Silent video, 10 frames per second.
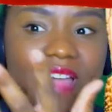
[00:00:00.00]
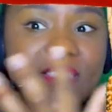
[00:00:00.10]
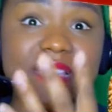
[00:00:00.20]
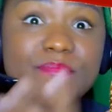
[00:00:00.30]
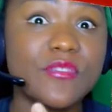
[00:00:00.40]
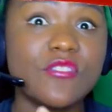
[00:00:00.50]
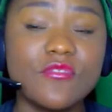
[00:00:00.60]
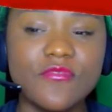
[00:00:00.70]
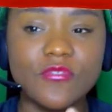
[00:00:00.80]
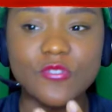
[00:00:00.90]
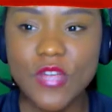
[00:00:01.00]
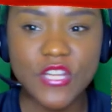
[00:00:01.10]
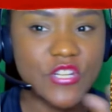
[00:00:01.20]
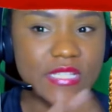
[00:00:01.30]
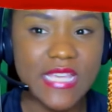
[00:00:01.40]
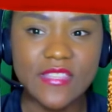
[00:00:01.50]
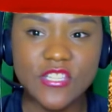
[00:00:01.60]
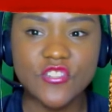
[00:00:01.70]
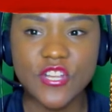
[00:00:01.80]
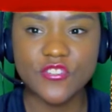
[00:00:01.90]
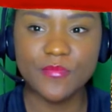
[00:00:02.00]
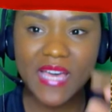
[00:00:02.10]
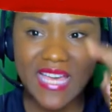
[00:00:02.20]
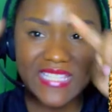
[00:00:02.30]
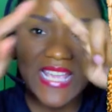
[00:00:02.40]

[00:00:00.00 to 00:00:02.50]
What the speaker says: these beautiful treasures in this treasure box.